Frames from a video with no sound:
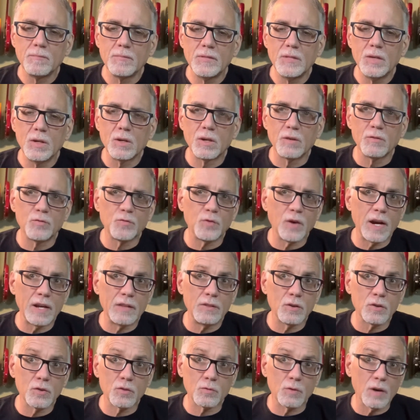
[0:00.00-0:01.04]
You can find
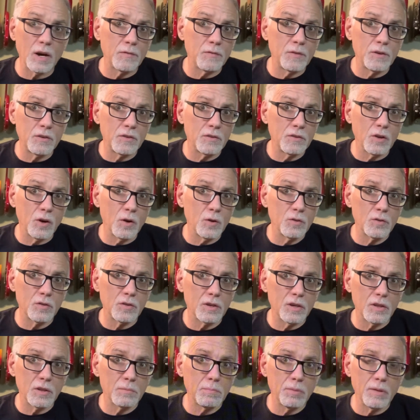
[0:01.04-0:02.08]
those reference tones in
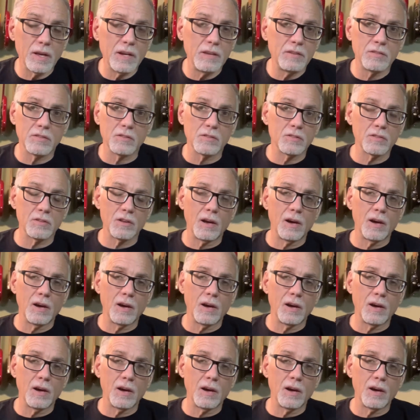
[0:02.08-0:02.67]
other places.